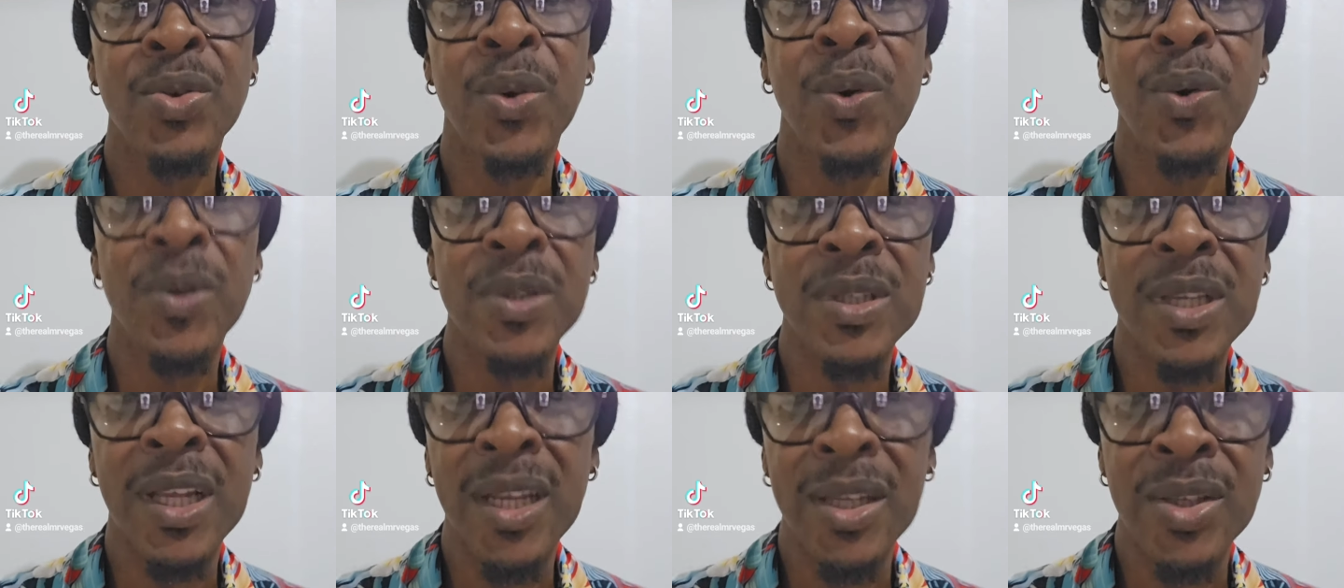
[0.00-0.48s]

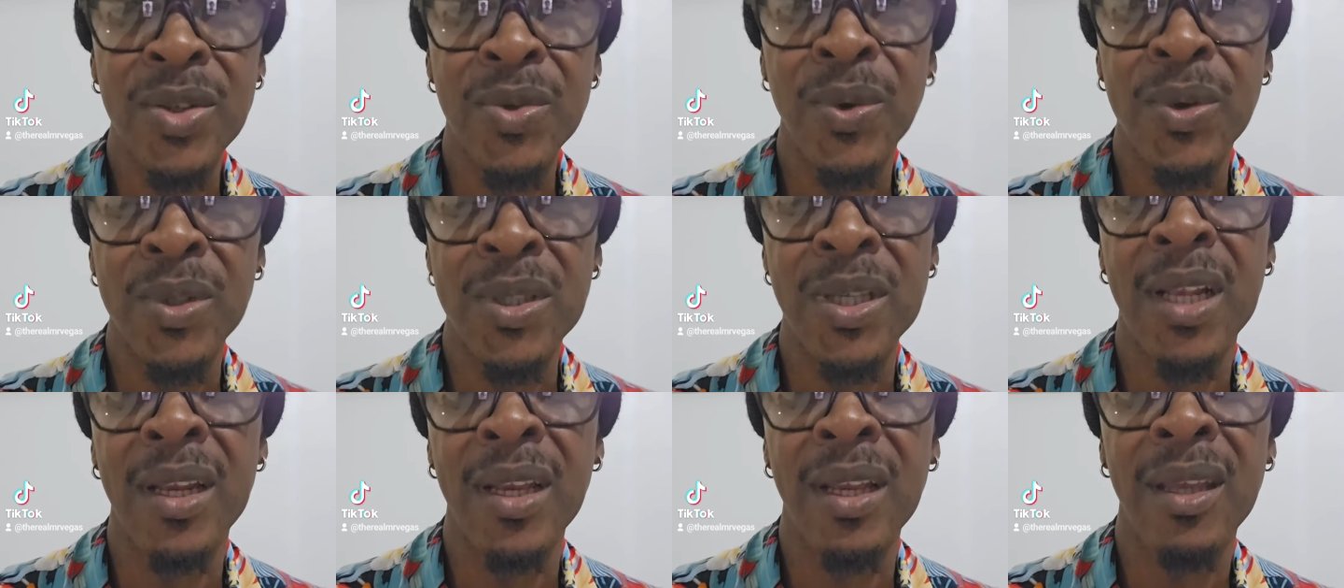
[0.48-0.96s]

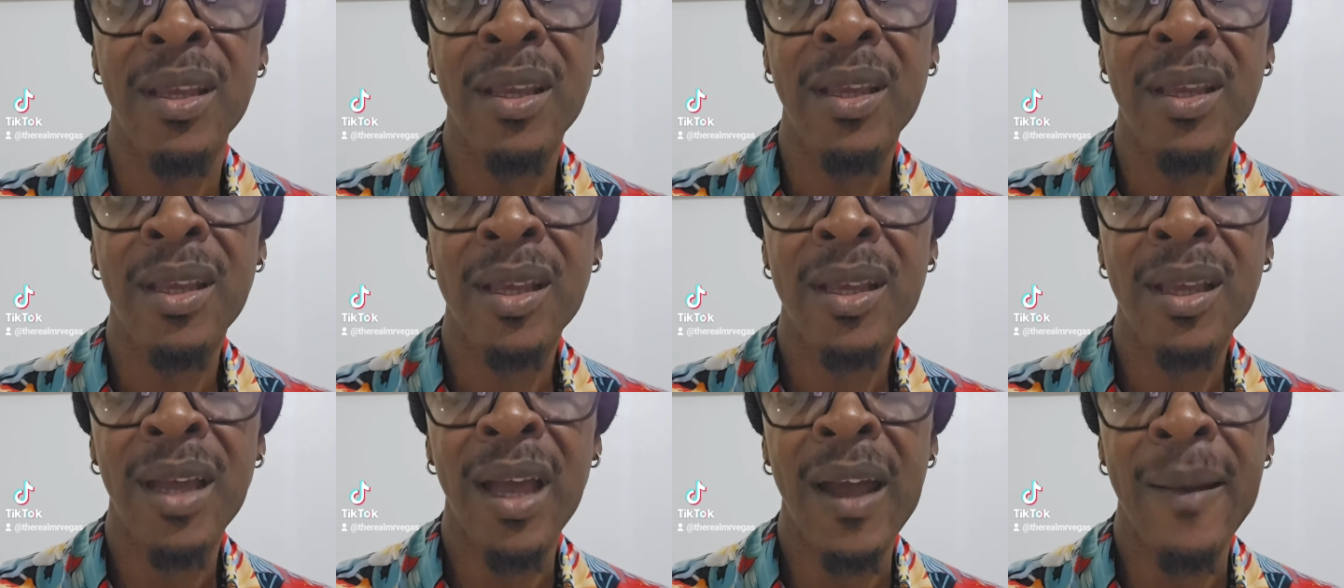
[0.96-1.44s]
totally
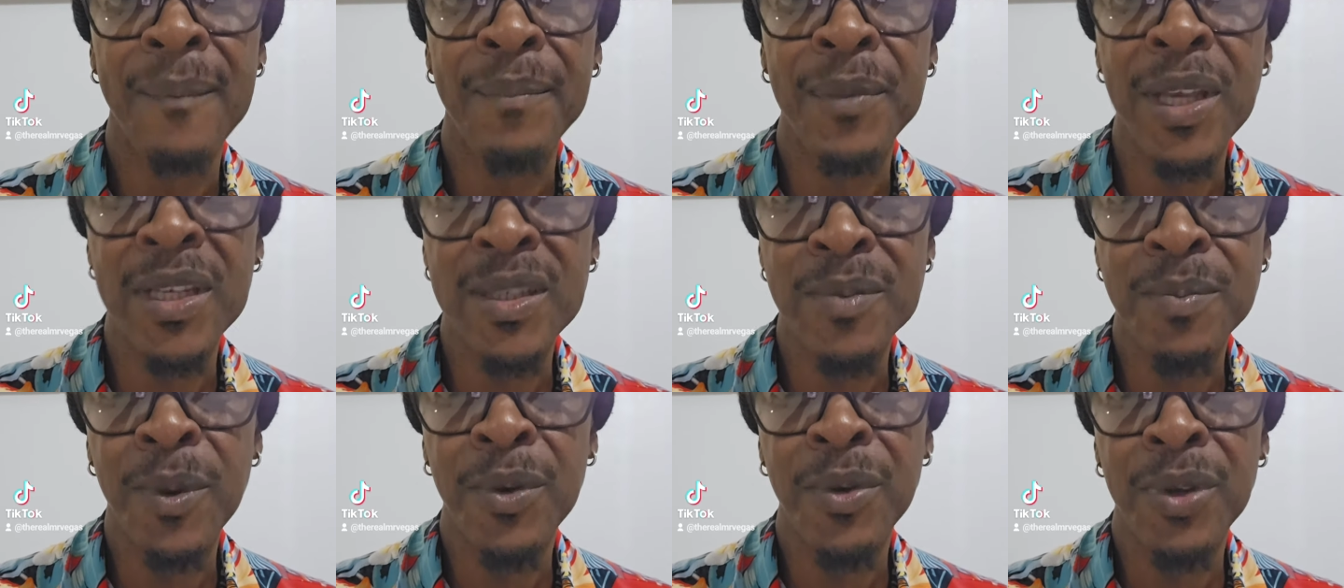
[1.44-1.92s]

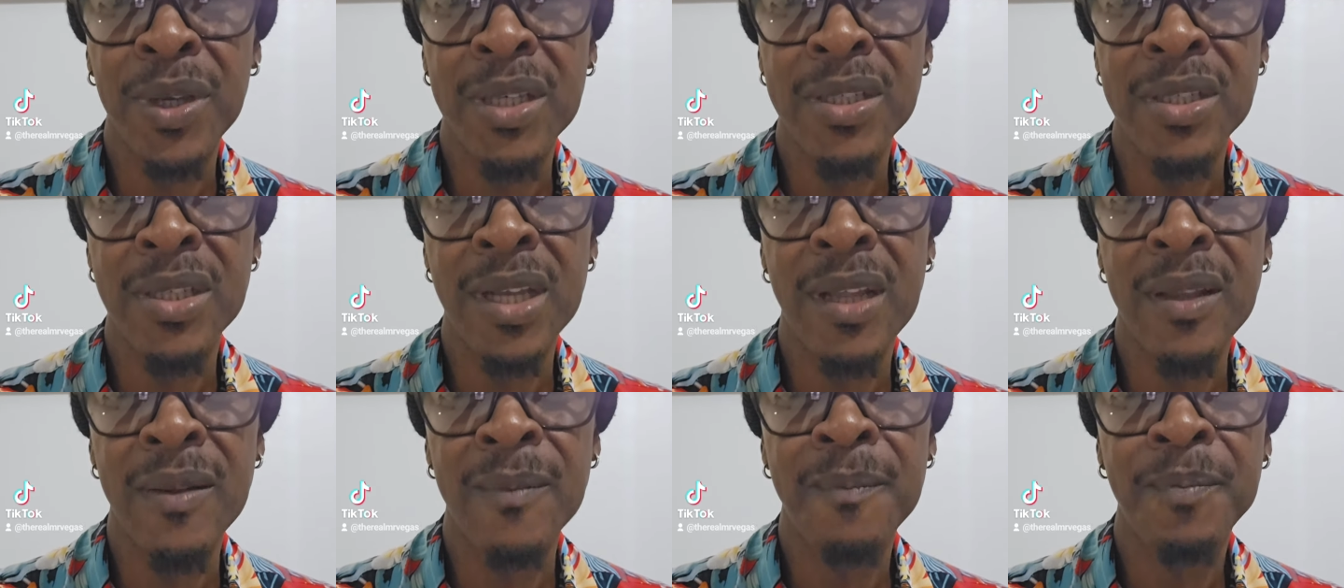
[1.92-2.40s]

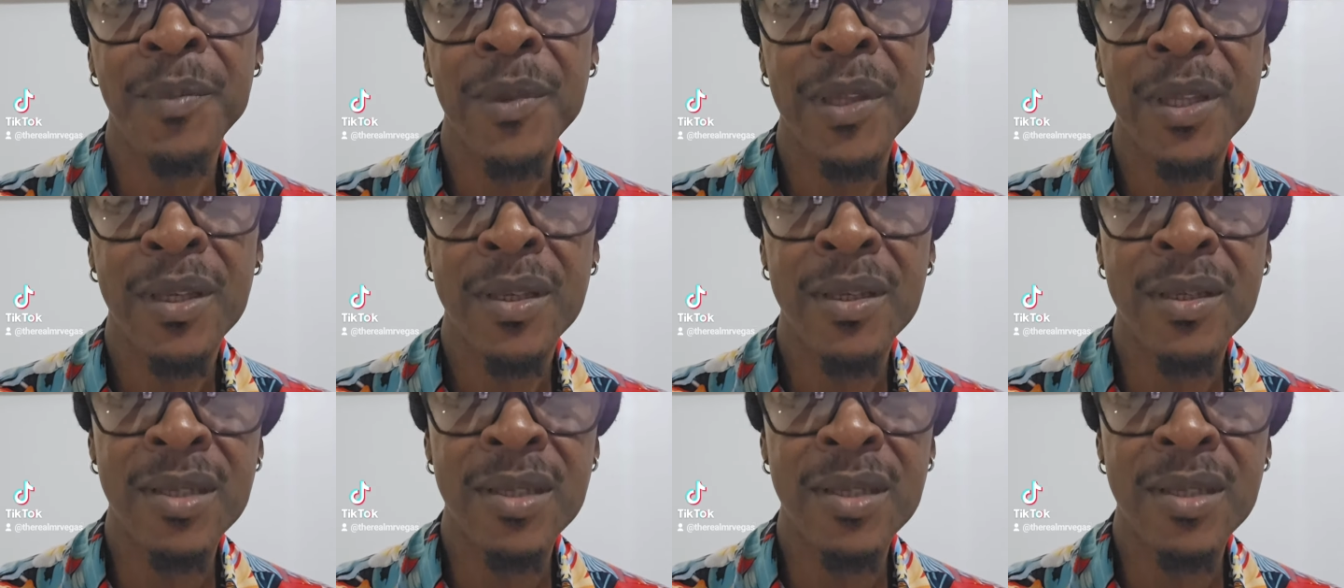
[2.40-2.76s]
desperation.